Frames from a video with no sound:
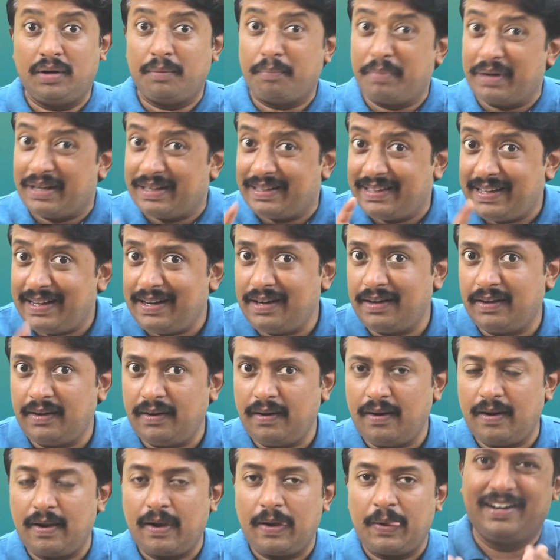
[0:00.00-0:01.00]
But
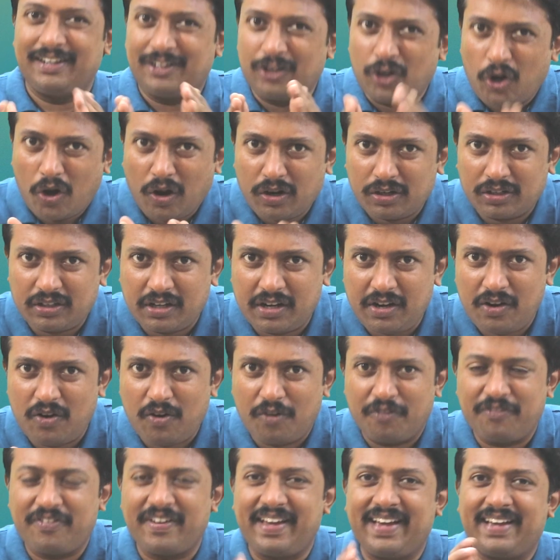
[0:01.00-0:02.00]
then, doctrine
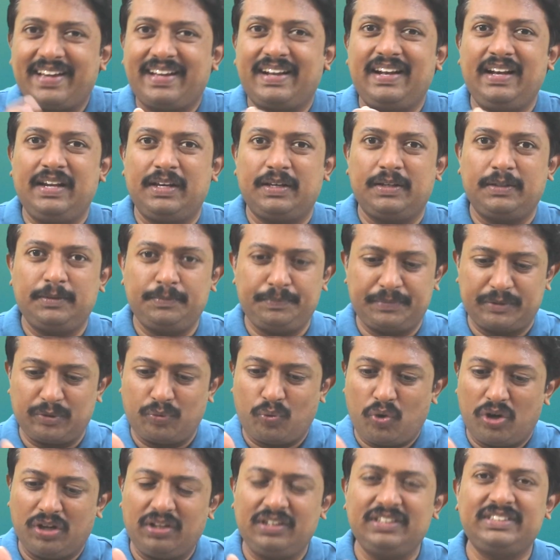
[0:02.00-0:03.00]
of eclipse,
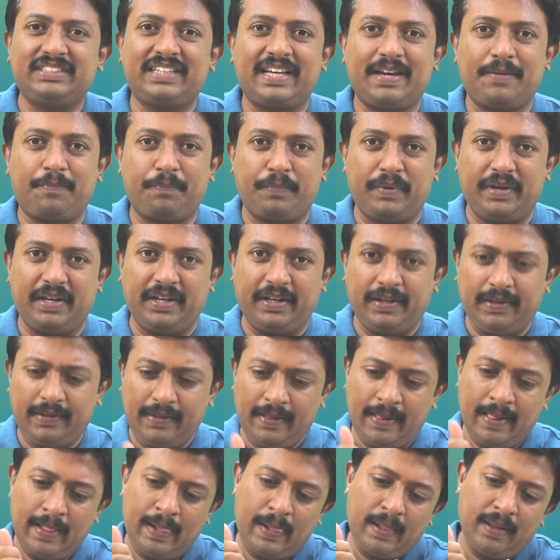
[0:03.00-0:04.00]
what is
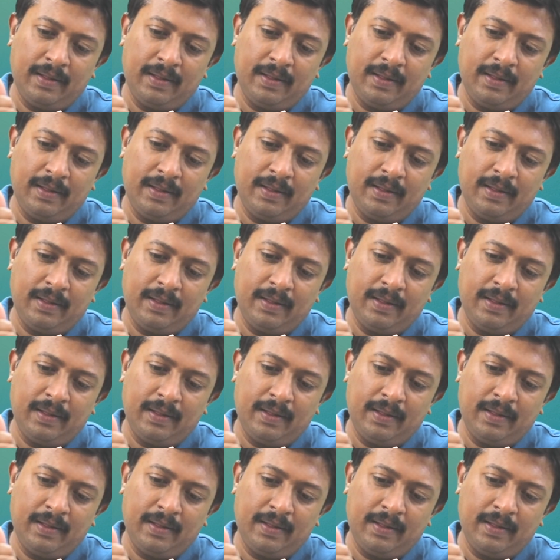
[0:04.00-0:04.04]
happening?